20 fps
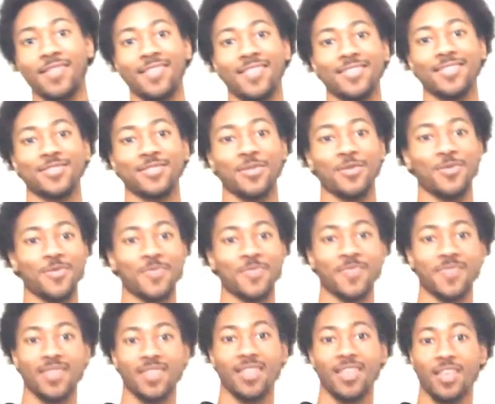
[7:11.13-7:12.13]
So
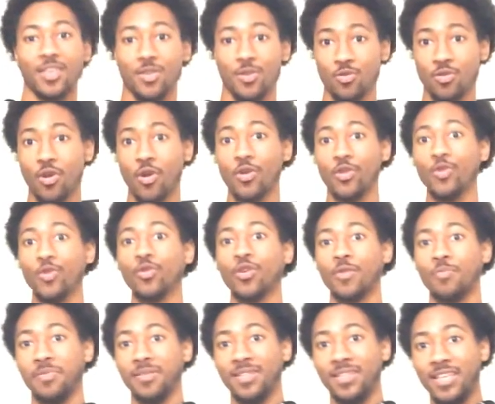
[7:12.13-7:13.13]
you know you
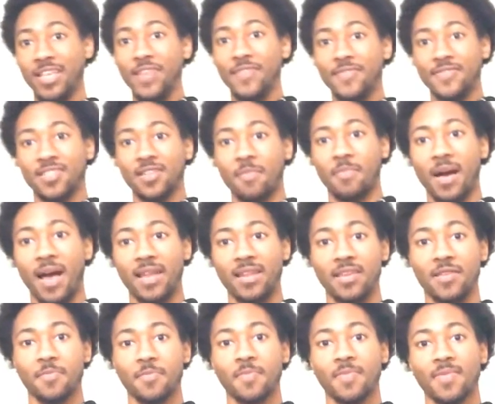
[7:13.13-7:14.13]
can believe
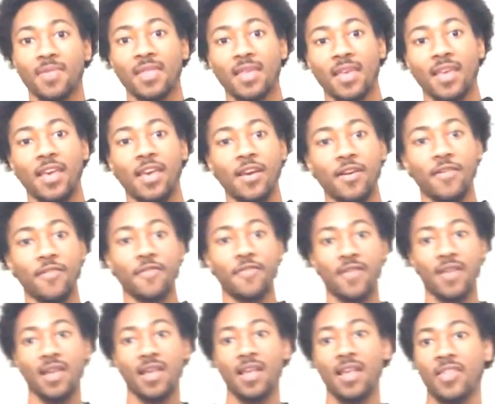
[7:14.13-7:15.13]
somebody if
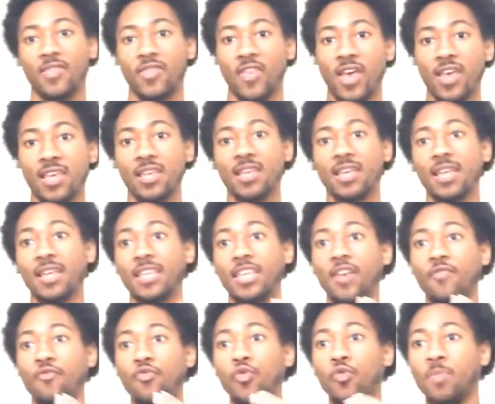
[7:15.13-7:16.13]
they can
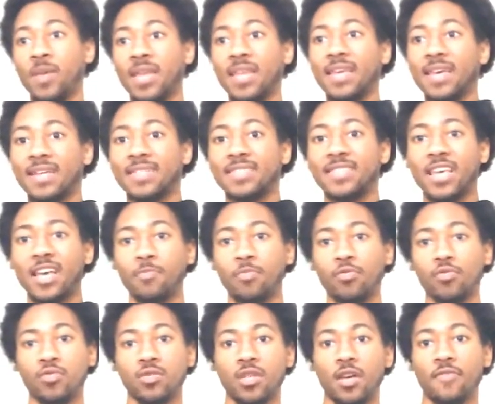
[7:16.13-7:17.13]
give you many
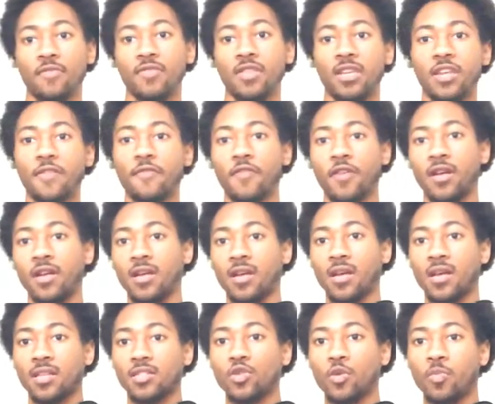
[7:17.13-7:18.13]
examples of the different
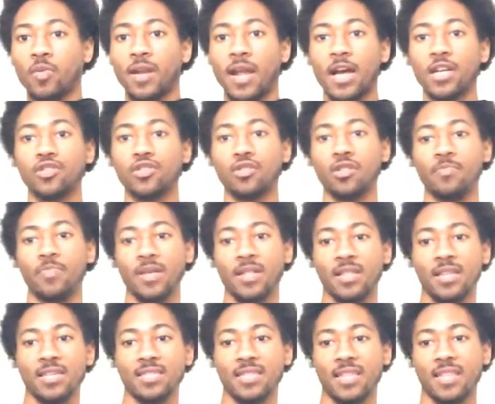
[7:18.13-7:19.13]
supernatural
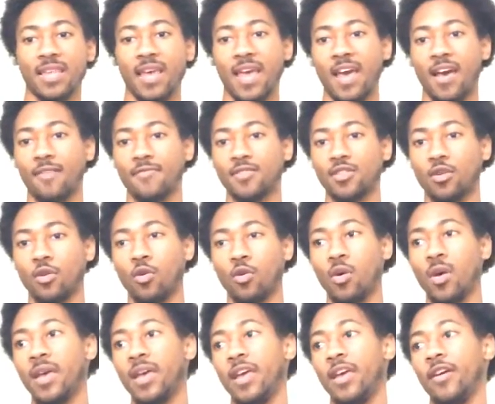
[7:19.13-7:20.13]
abilities that they have. So
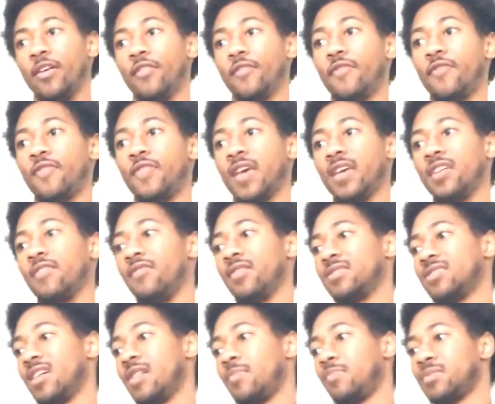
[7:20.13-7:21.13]
if they give
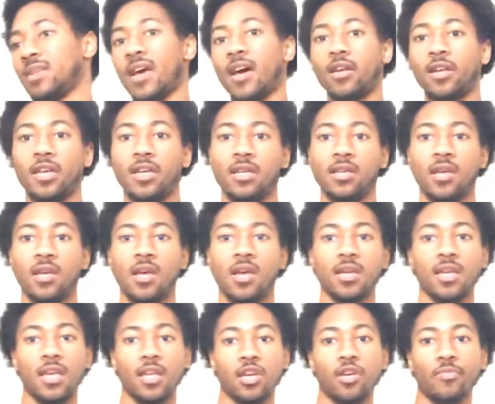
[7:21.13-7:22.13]
examples of how they
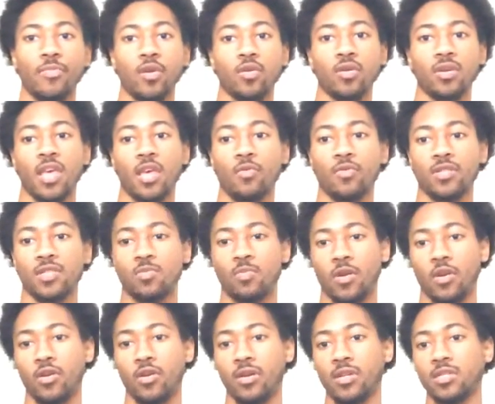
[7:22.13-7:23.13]
can communicate with
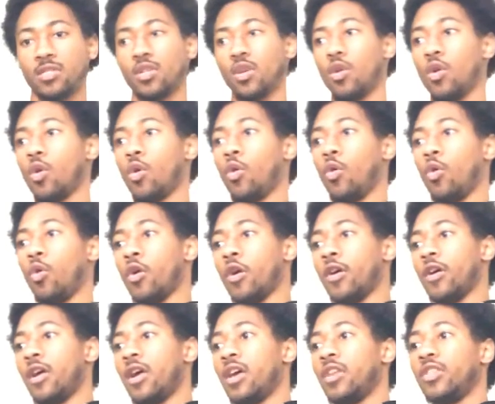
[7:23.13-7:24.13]
spirits,
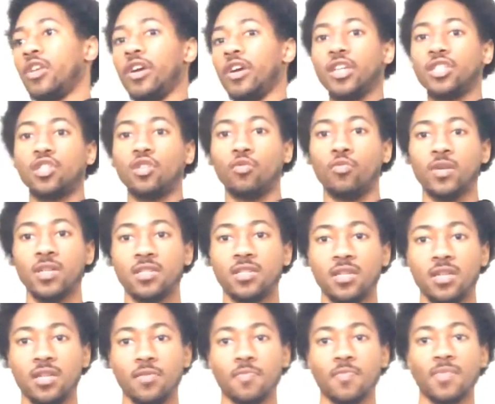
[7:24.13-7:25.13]
or their
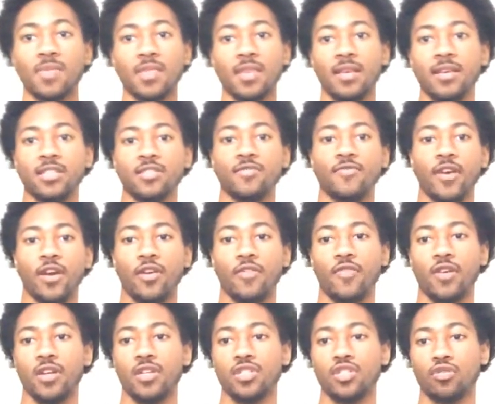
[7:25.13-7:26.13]
intuition is very,
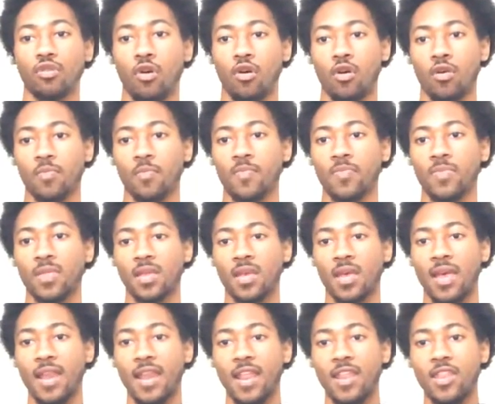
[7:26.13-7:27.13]
very strong,
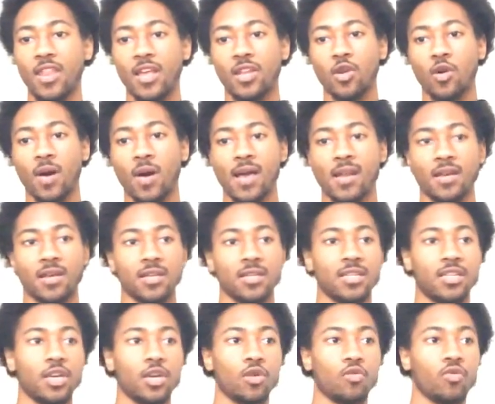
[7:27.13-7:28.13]
and they know how to
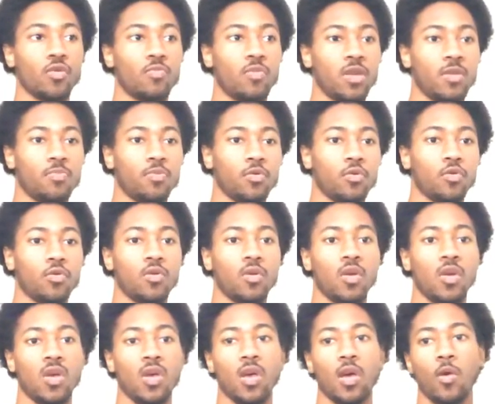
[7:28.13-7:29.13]
deal with people
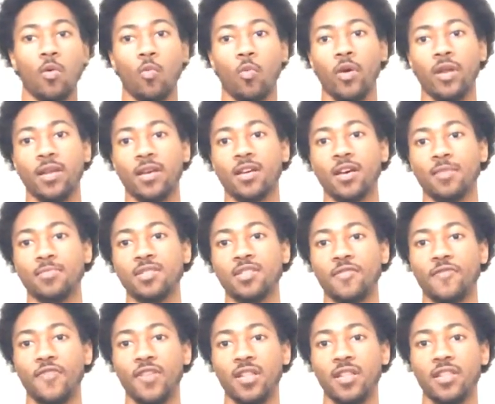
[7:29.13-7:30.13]
when it comes to
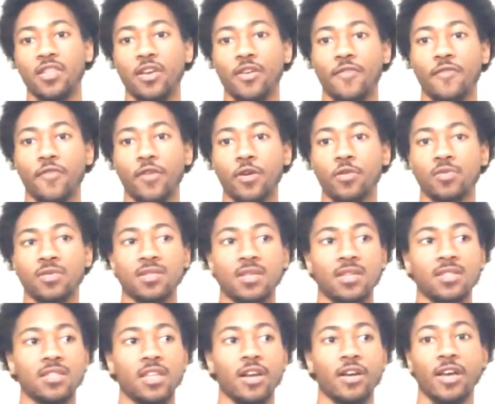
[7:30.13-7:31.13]
feeling their
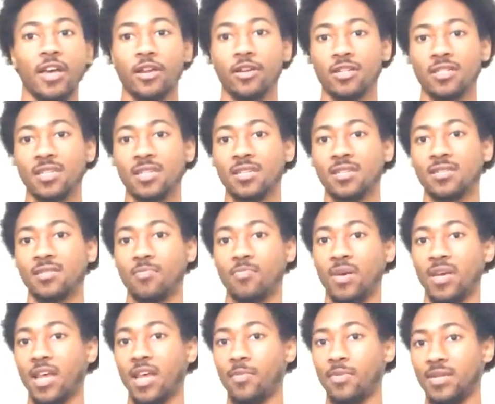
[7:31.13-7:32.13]
frequencies and their energies and
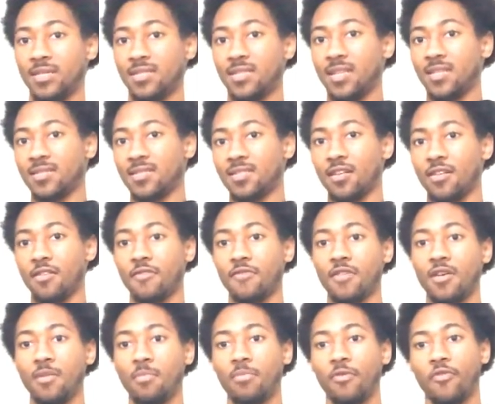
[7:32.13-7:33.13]
being able to sense stuff
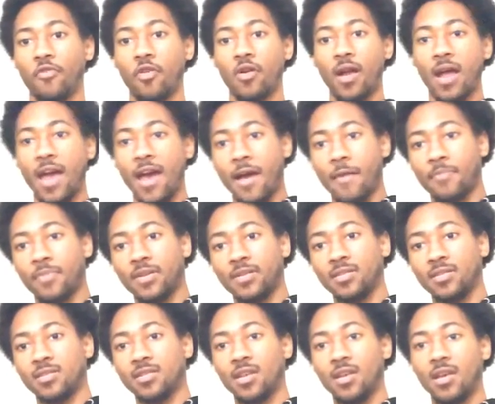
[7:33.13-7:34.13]
before it
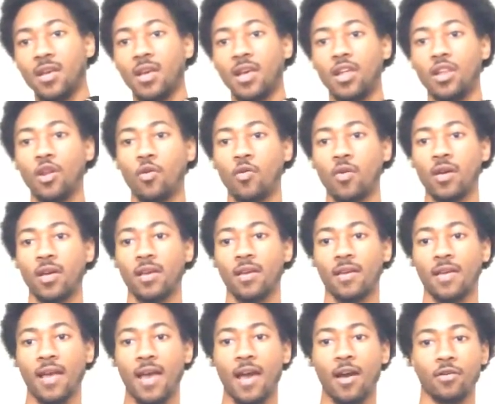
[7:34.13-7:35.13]
happens,
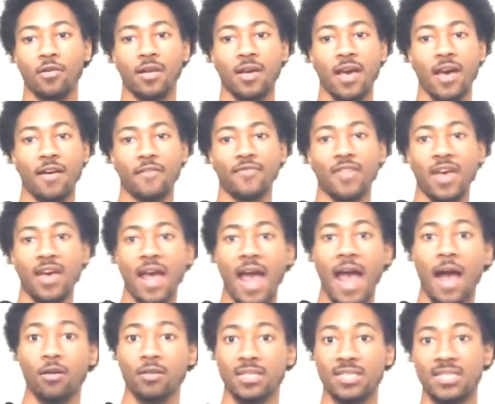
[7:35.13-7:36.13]
knowing how to have that
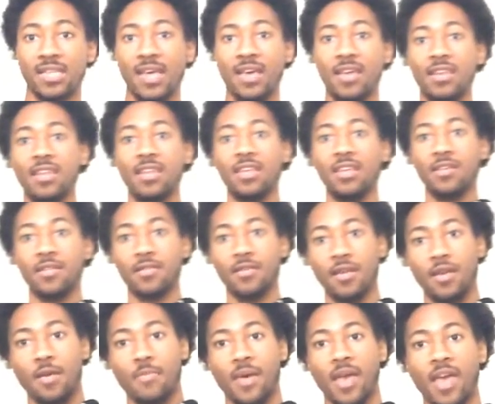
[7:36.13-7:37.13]
outstanding
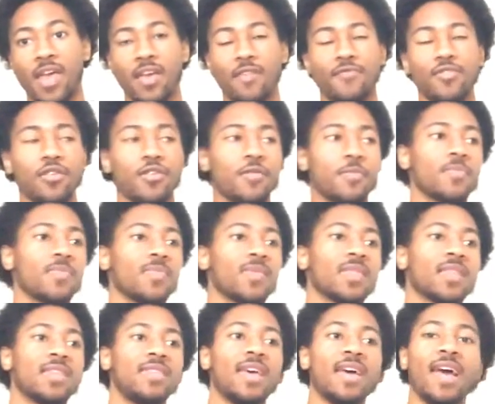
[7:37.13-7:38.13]
behavior.
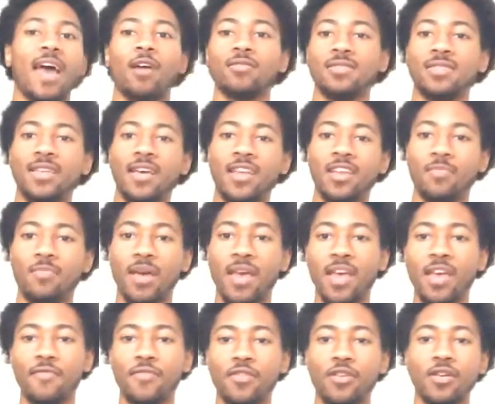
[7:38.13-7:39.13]
That outstanding
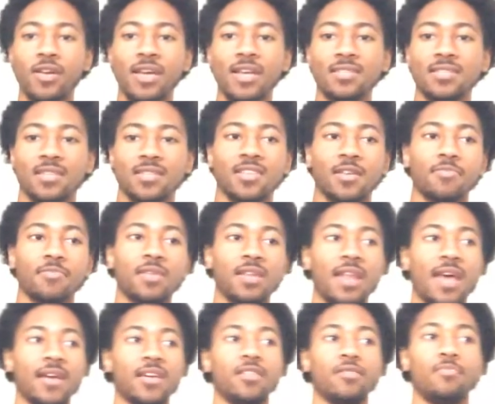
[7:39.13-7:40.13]
behavior isn't something
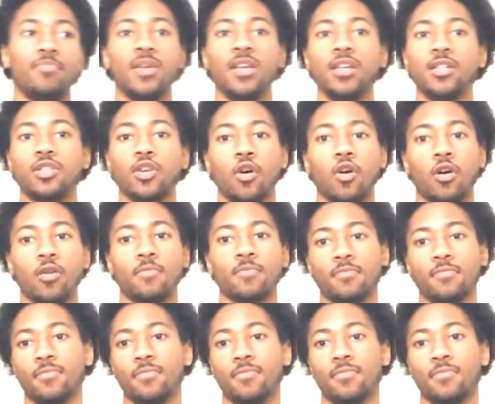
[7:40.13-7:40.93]
that can be taught.